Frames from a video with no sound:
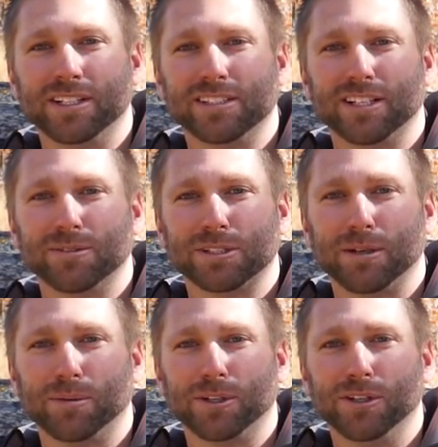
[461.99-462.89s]
that his son was
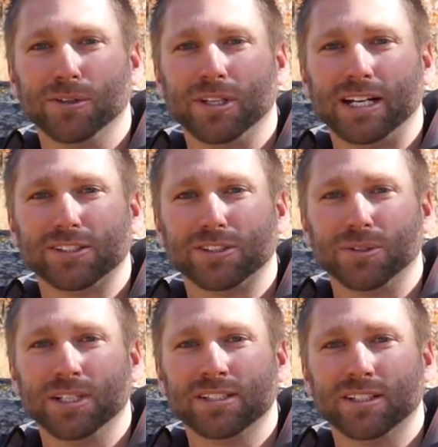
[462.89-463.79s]
able to do that so
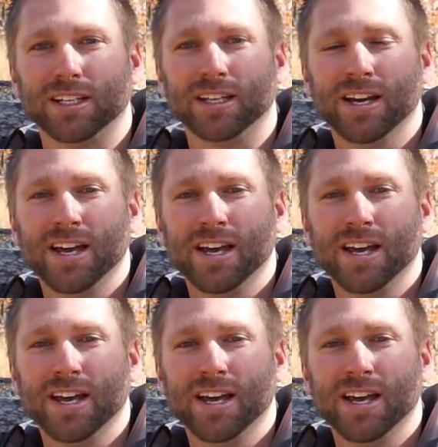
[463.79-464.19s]
easily.